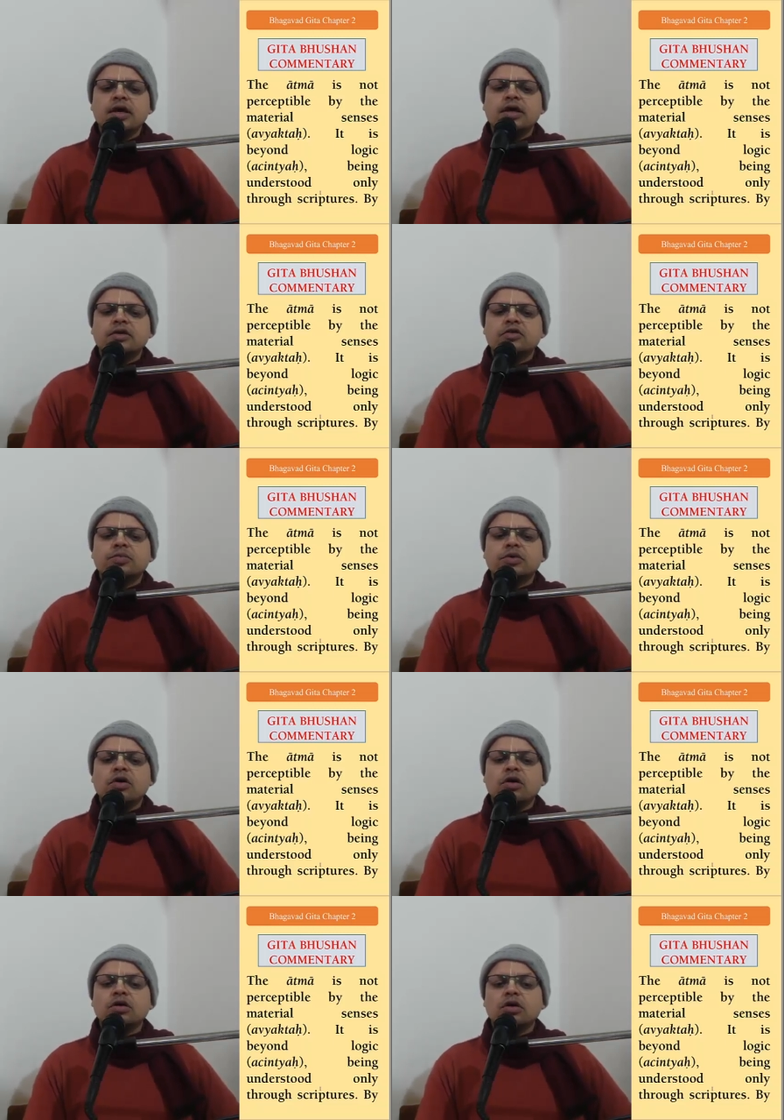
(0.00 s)
It is
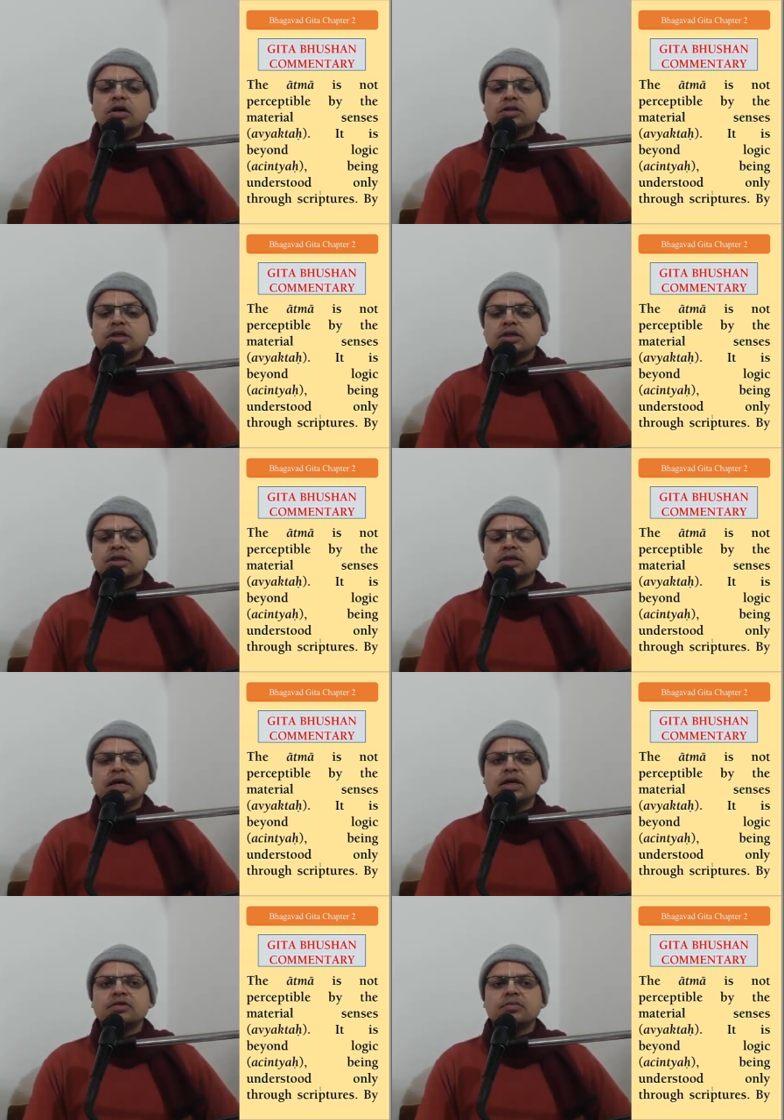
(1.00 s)
beyond logic.
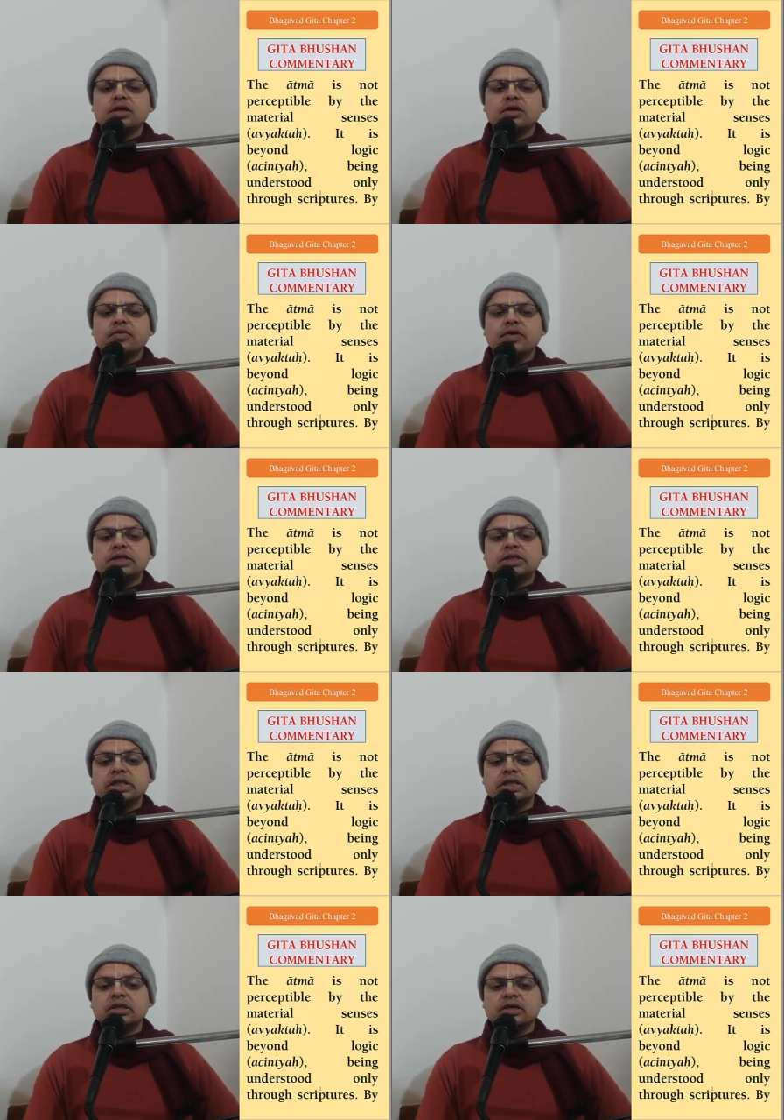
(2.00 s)
That is the meaning of
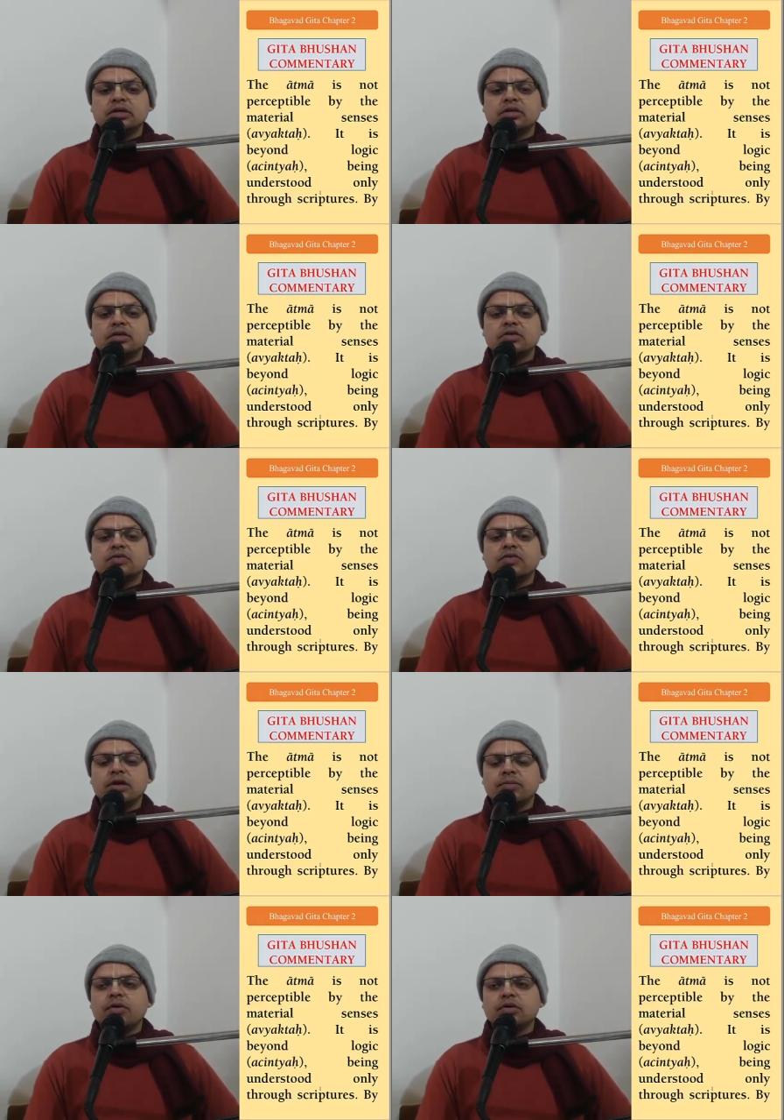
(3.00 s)
achintya. This is
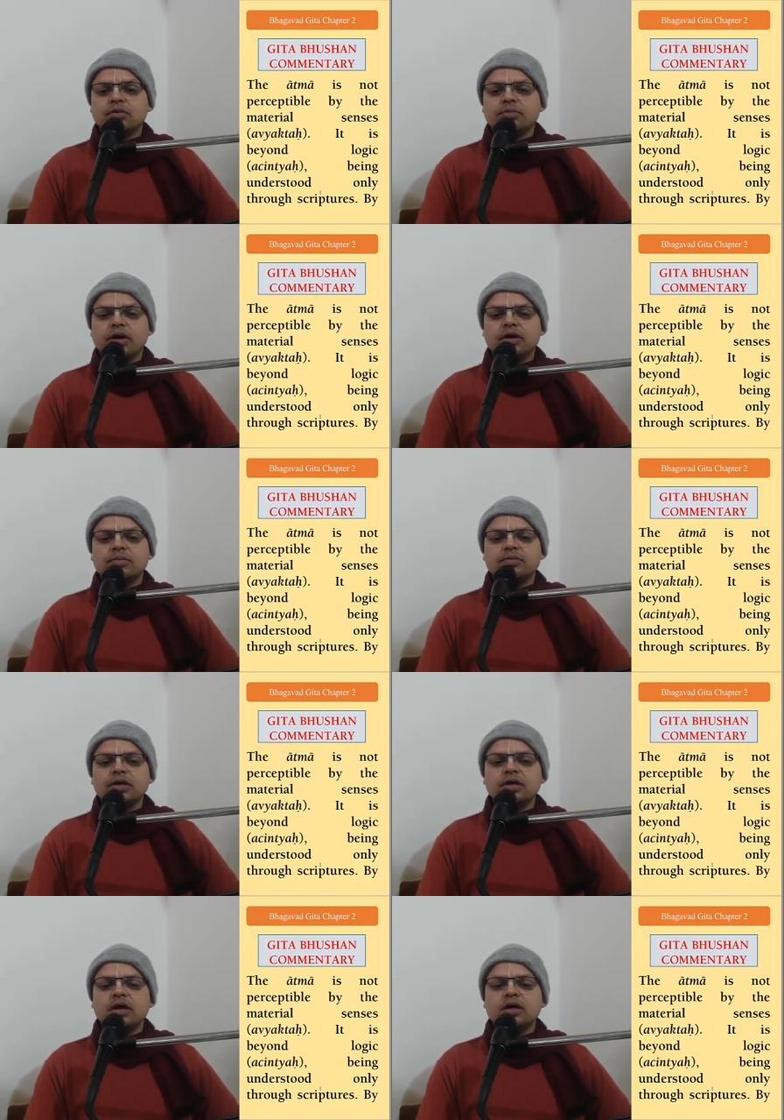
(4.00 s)
very important point.
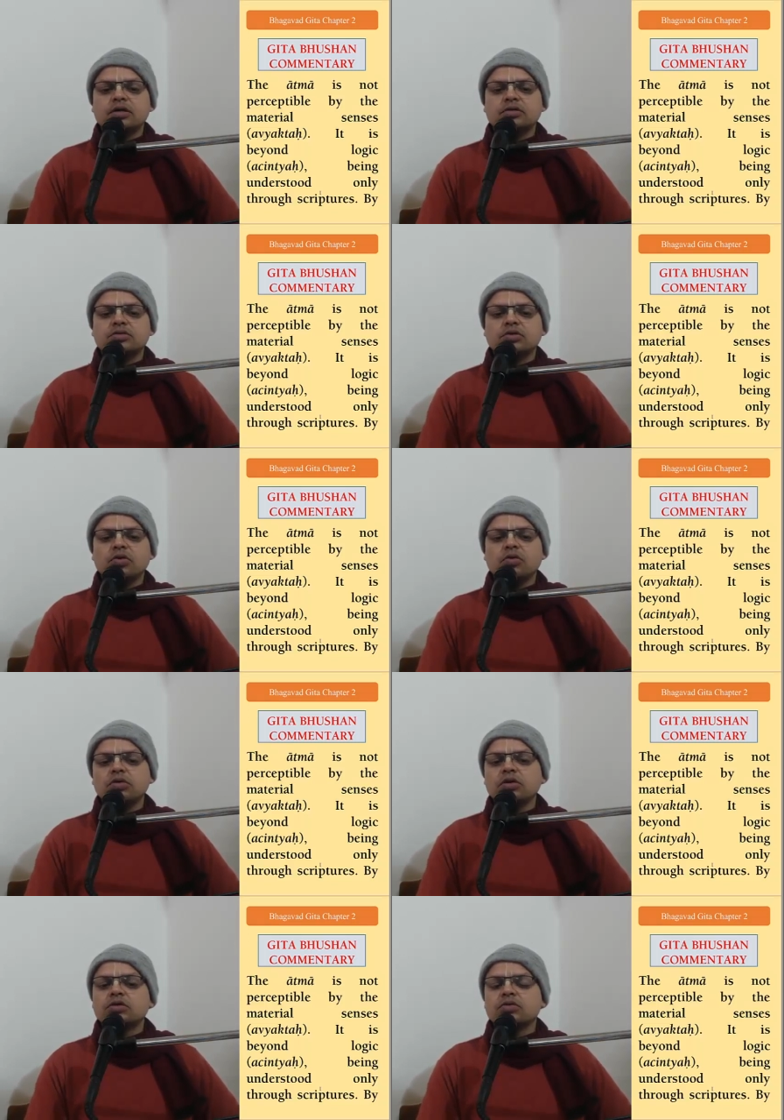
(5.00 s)
Being understood
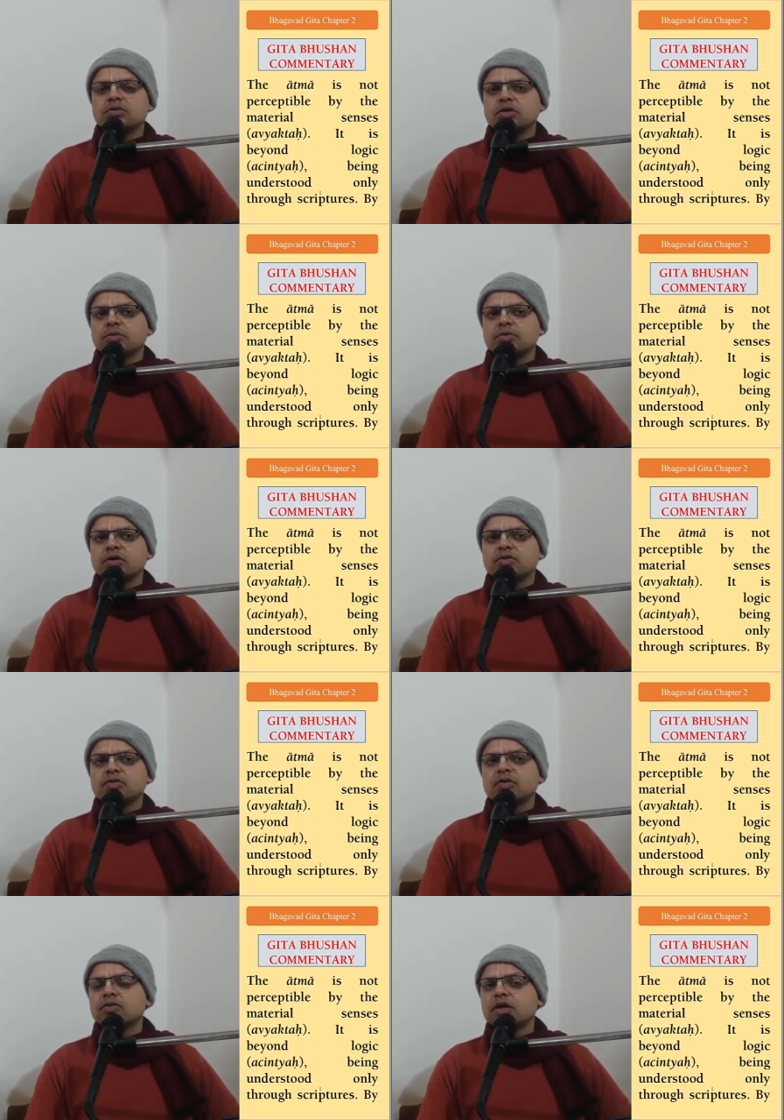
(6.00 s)
only through
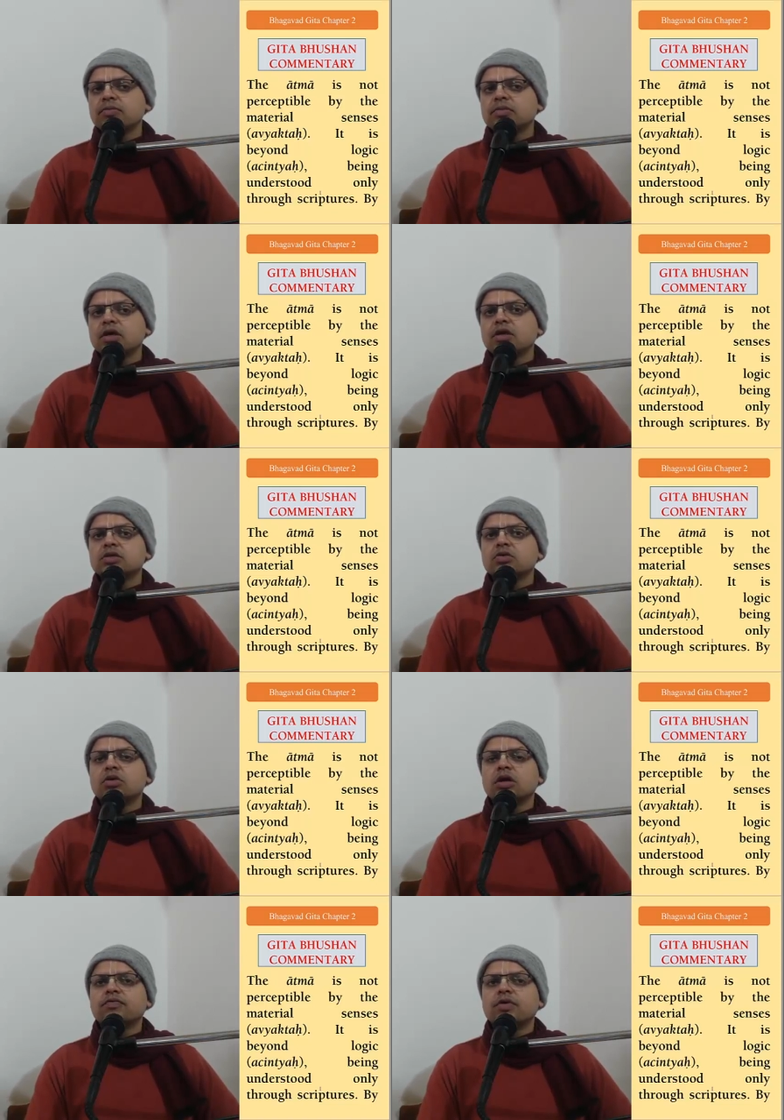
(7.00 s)
scriptures. The same thing is
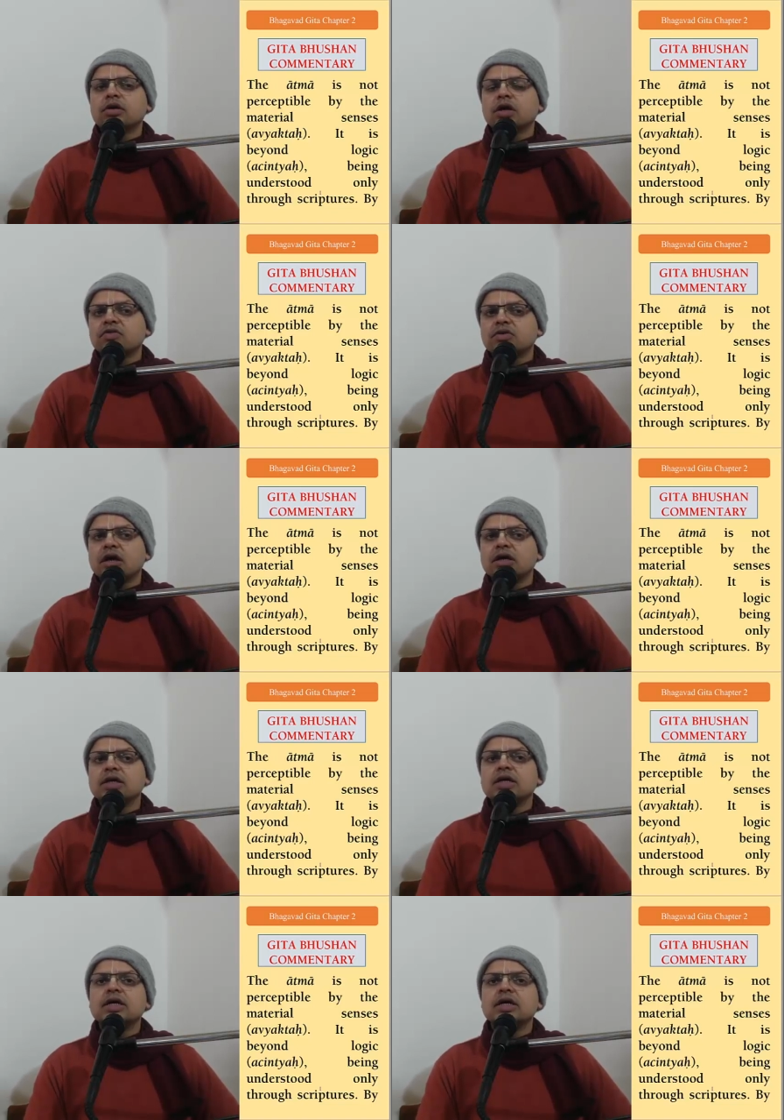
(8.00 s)
holding for Krishna.